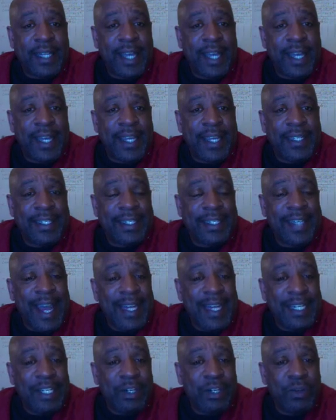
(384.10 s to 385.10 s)
they get
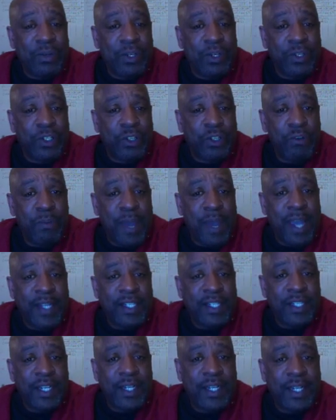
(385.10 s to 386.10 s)
sent to, there's two
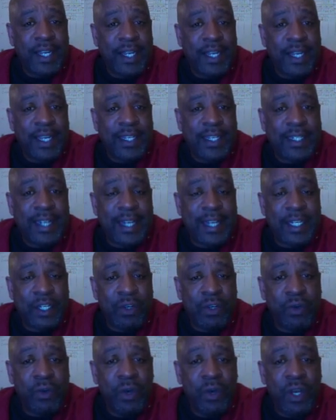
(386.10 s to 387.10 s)
pages that they can get sent
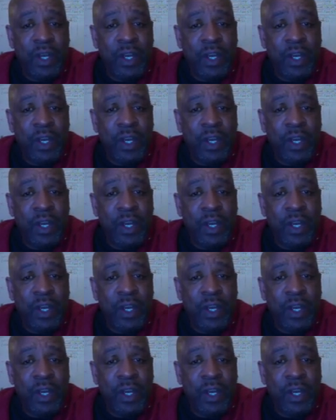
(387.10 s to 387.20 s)
to.